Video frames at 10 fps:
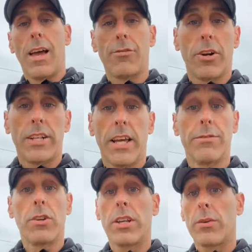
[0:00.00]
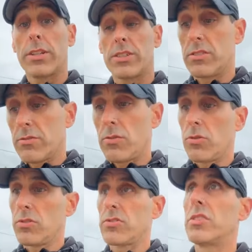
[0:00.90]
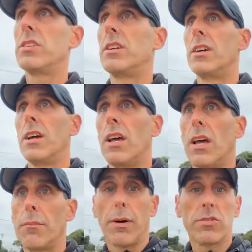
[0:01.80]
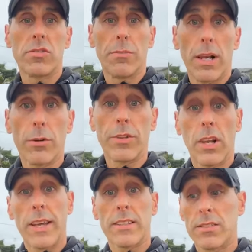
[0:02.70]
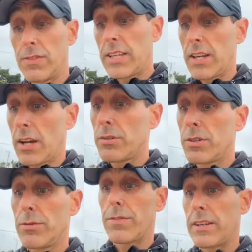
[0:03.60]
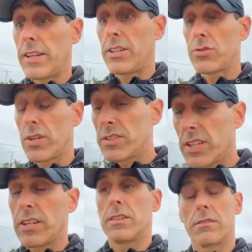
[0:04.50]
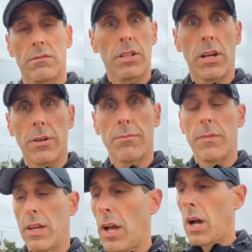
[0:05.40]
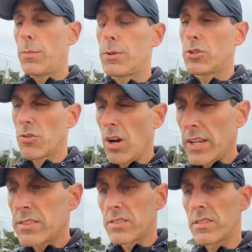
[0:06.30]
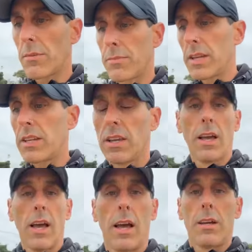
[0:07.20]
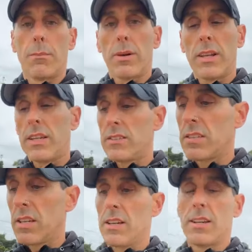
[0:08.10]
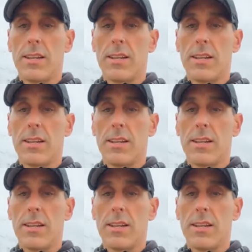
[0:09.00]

Have a great day. If you've got any questions, of course, post them below. If you like this video and you found it interesting and, you know, opened your eyes to something, please